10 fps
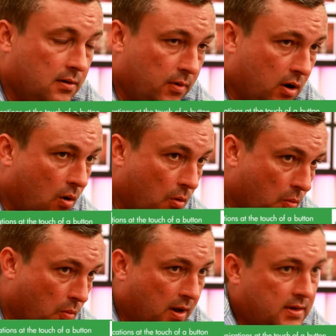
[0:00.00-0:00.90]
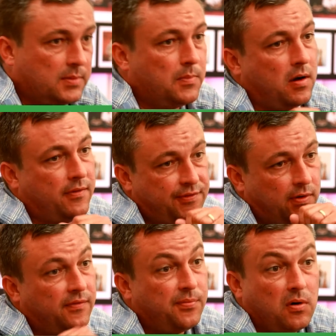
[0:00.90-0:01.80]
we always are
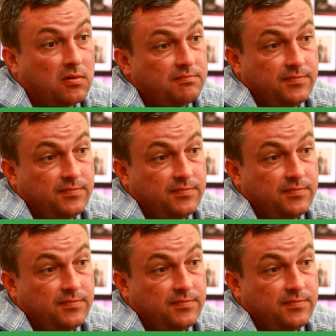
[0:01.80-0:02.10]
mindful of what